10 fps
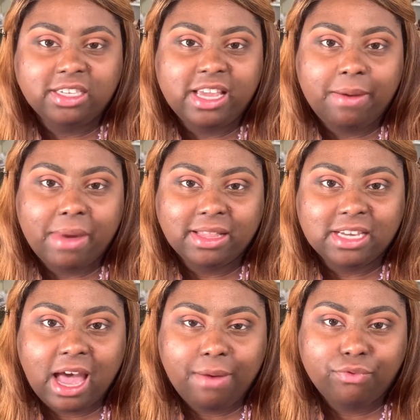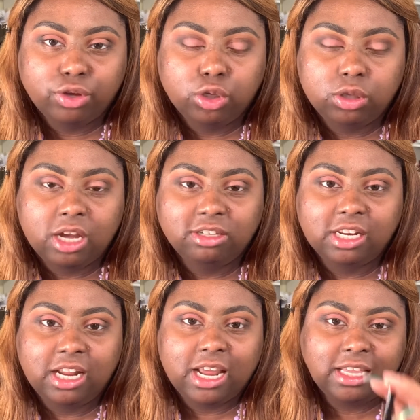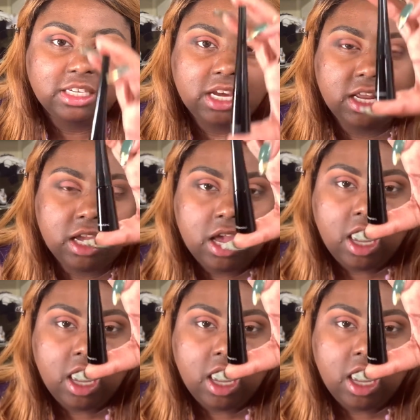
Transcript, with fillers: say my top for 2019,